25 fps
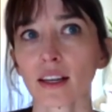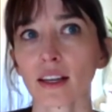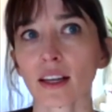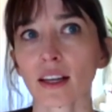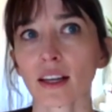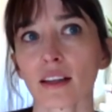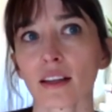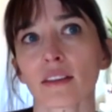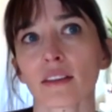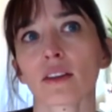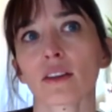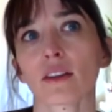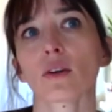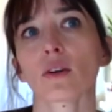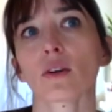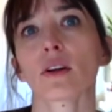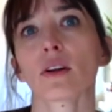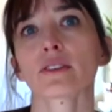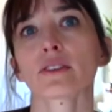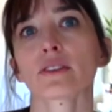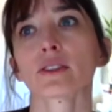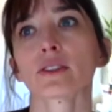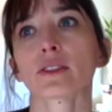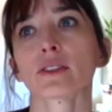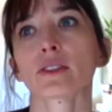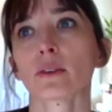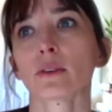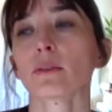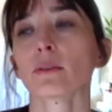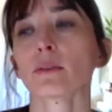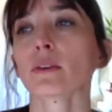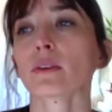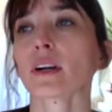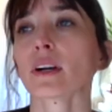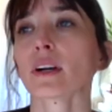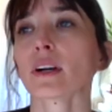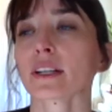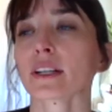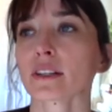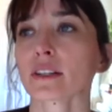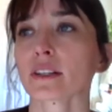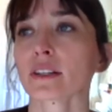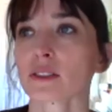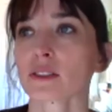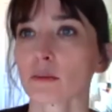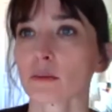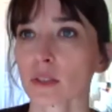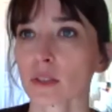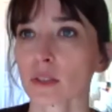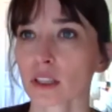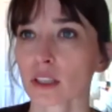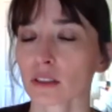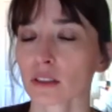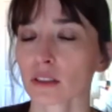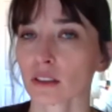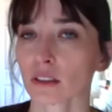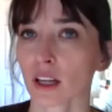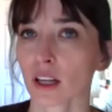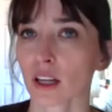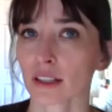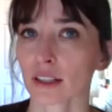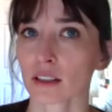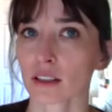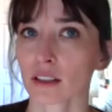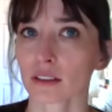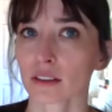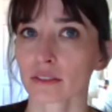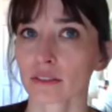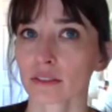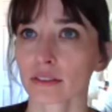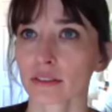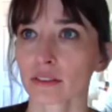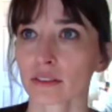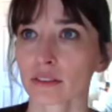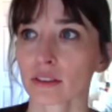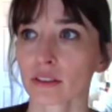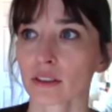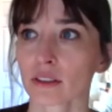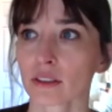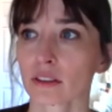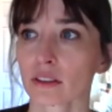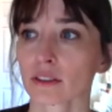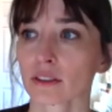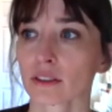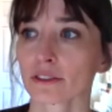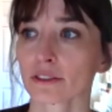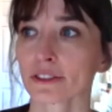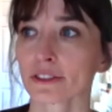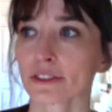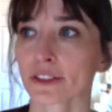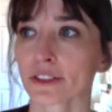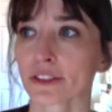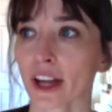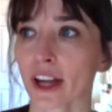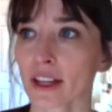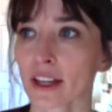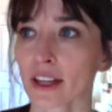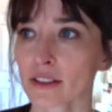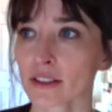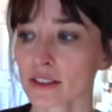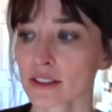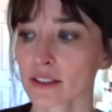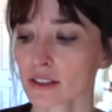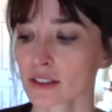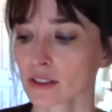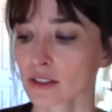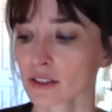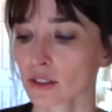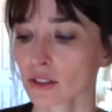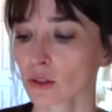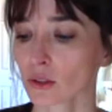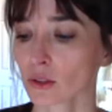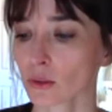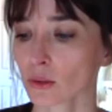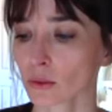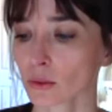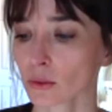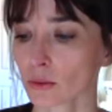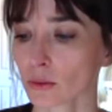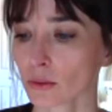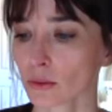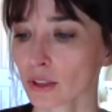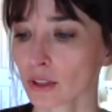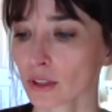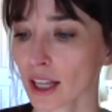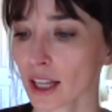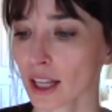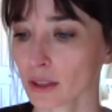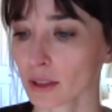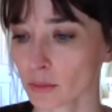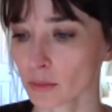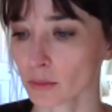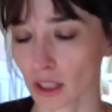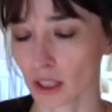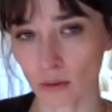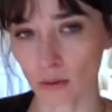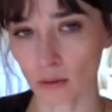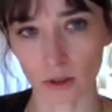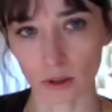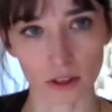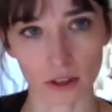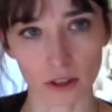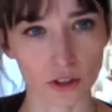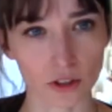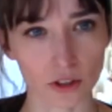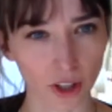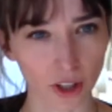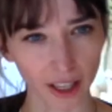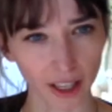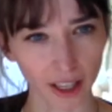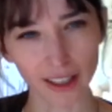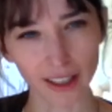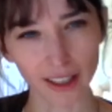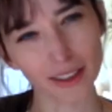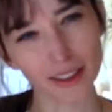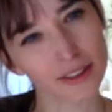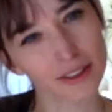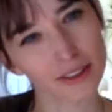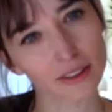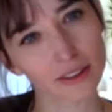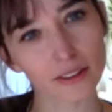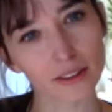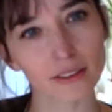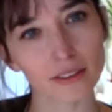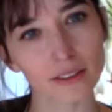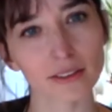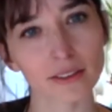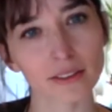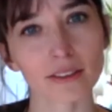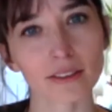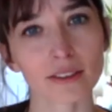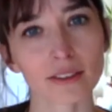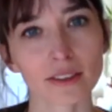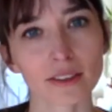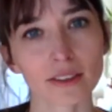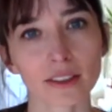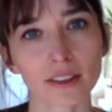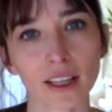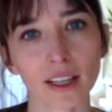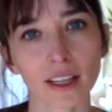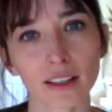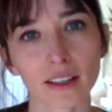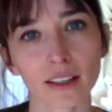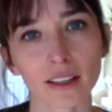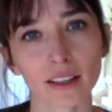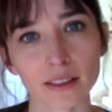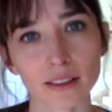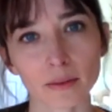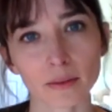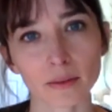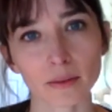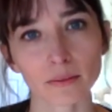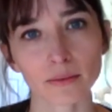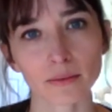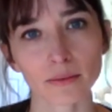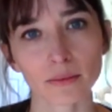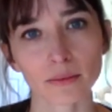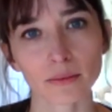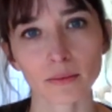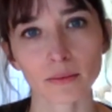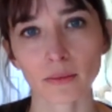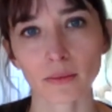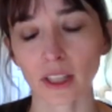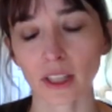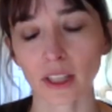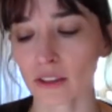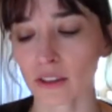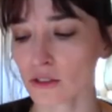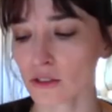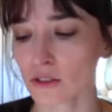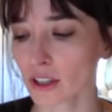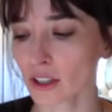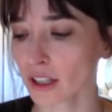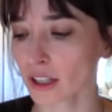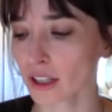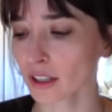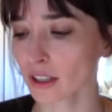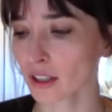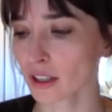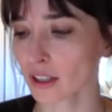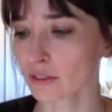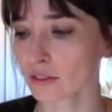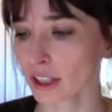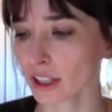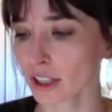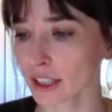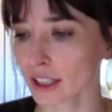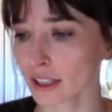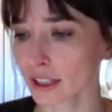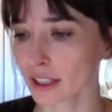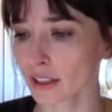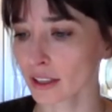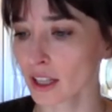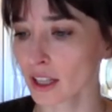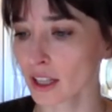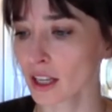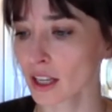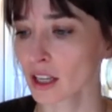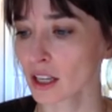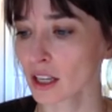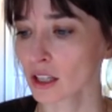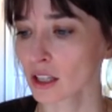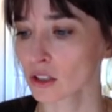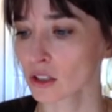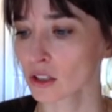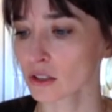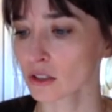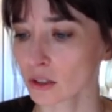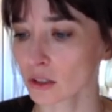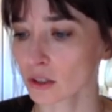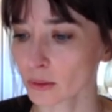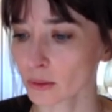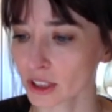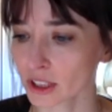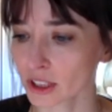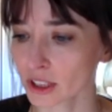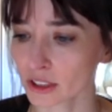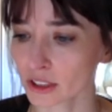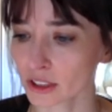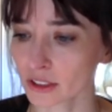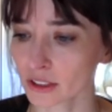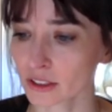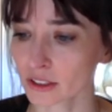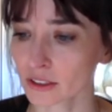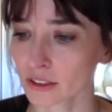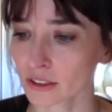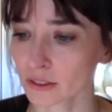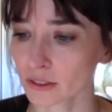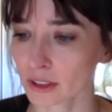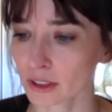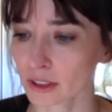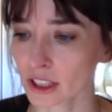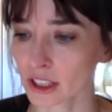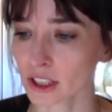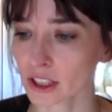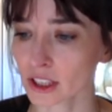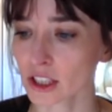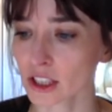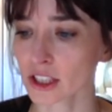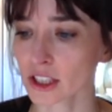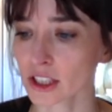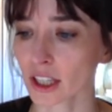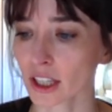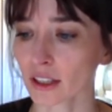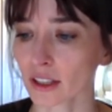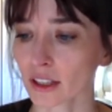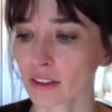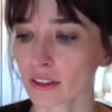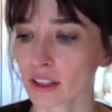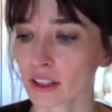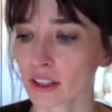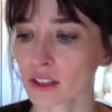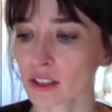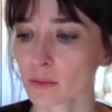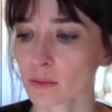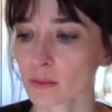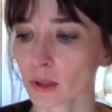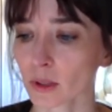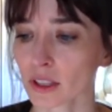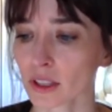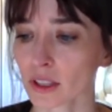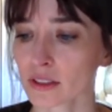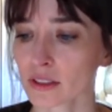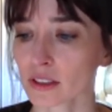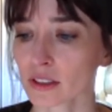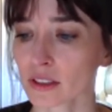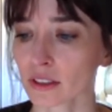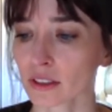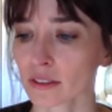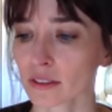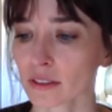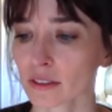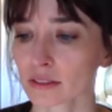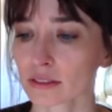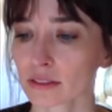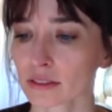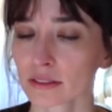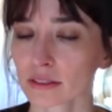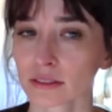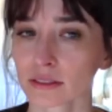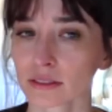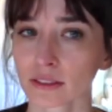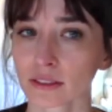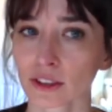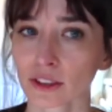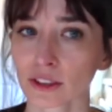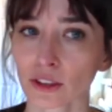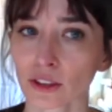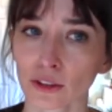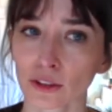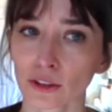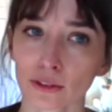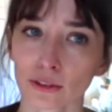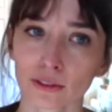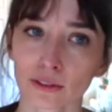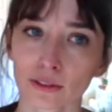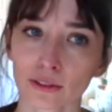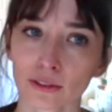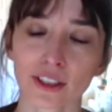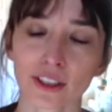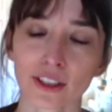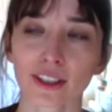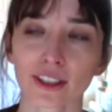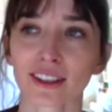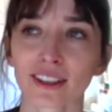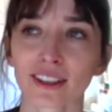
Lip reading: And then also I got to meet a lot of friends who, like me, were trying to get into illustrating and writing. So we could share the experience of, the